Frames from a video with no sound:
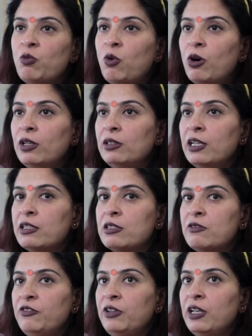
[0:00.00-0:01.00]
the wall
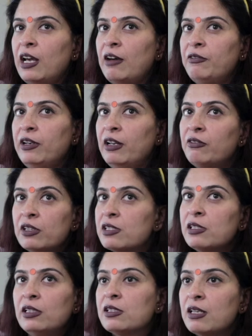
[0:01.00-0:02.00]
that we have never
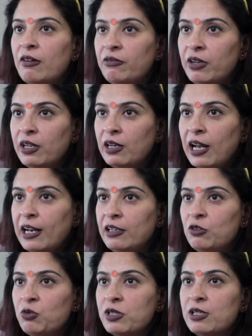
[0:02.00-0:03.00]
seen somewhere
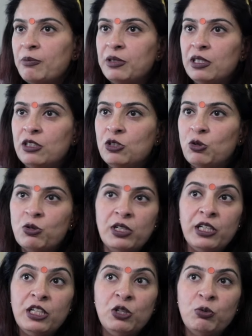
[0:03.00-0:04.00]
and it was something
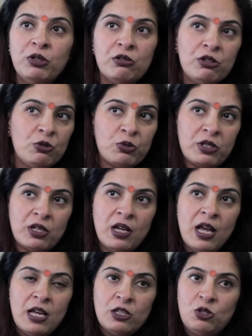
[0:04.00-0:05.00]
totally new introduced.
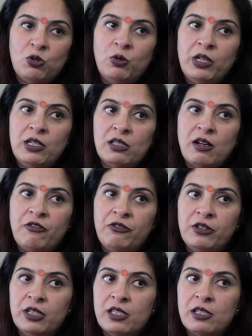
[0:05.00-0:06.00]
So it is our
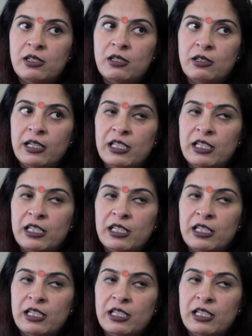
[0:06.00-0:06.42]
first uh,